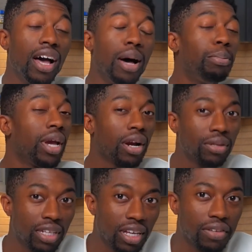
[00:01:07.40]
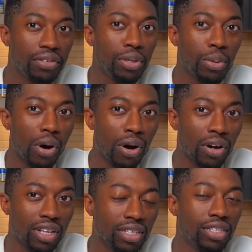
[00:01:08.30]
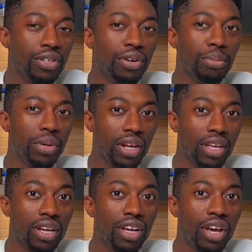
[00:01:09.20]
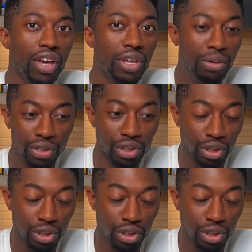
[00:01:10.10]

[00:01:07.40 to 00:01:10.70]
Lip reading: apparently if you are considered media, you just